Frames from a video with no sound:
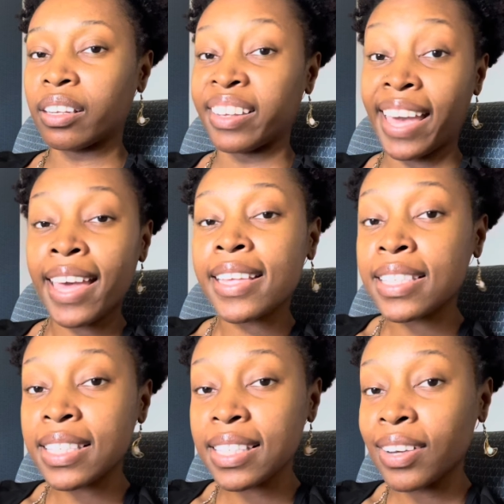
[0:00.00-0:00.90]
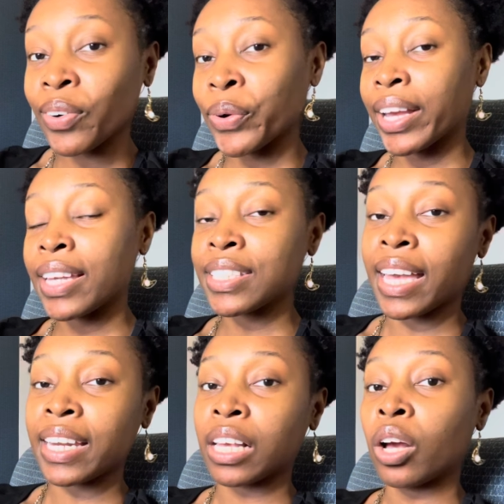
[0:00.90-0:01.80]
guess or
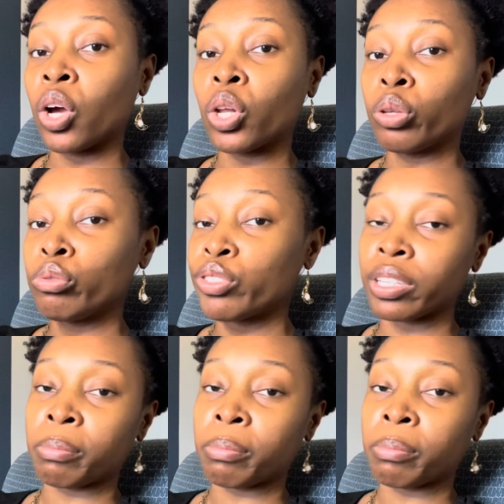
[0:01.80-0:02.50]
educated conclusion